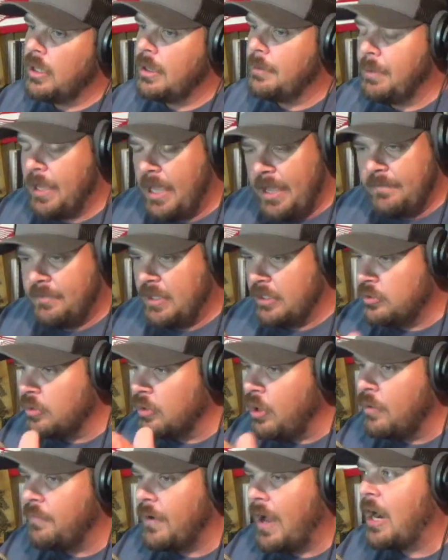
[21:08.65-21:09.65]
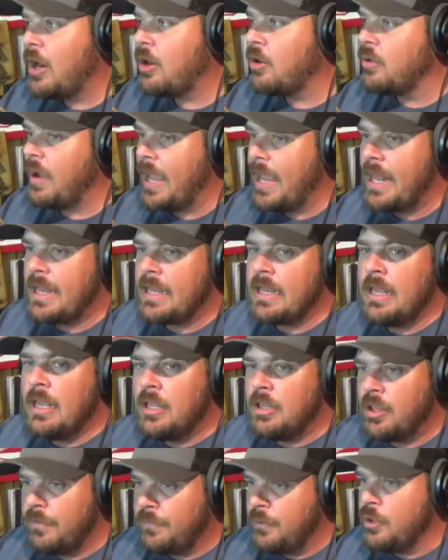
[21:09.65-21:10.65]
But if this will go viral and
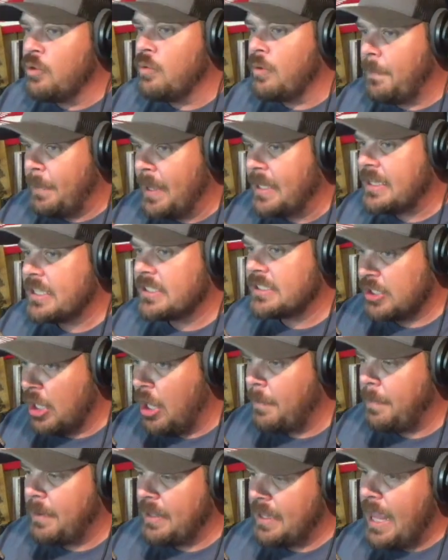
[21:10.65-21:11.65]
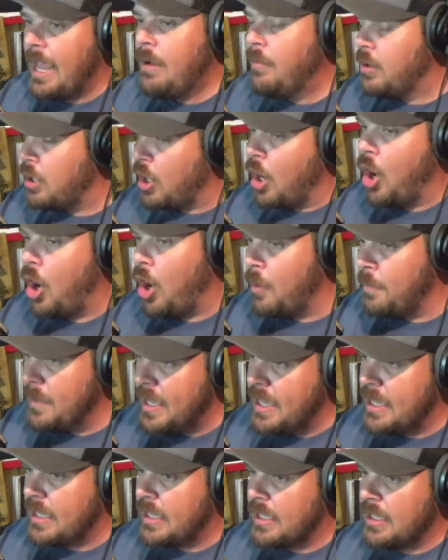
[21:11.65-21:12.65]
the View would pick this up, they would call
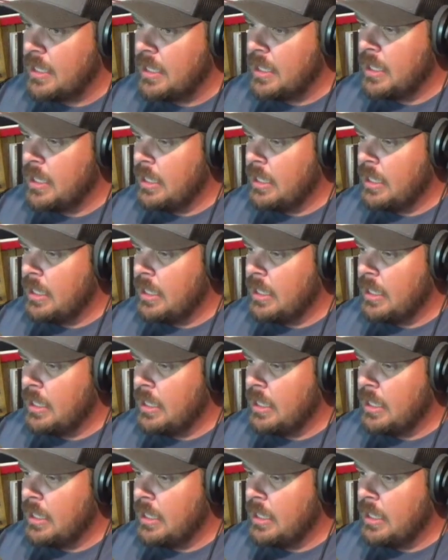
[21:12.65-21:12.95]
me.